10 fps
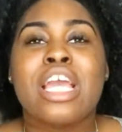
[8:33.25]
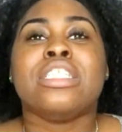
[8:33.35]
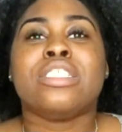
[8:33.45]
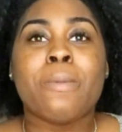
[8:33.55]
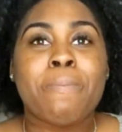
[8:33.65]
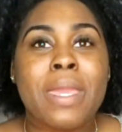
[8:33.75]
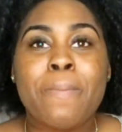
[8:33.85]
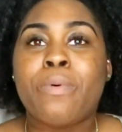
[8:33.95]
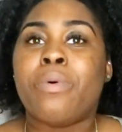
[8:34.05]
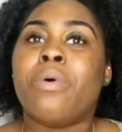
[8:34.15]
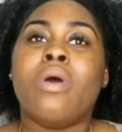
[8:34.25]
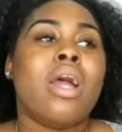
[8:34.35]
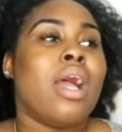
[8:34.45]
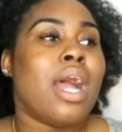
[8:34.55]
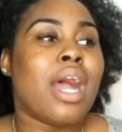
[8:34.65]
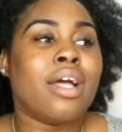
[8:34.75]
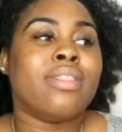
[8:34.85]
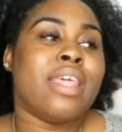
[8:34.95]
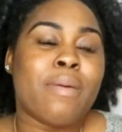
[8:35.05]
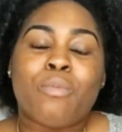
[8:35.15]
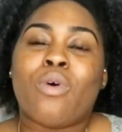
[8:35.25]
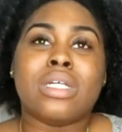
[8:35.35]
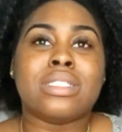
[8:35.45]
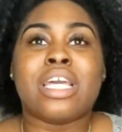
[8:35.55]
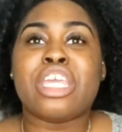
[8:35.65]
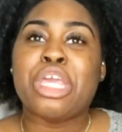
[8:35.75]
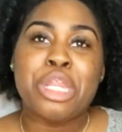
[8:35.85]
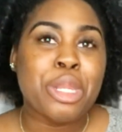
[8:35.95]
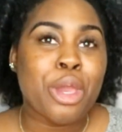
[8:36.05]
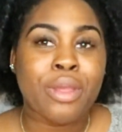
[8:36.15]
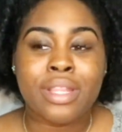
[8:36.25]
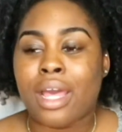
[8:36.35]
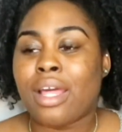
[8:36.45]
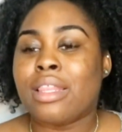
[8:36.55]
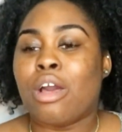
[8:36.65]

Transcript: Some people are them ones that you know that,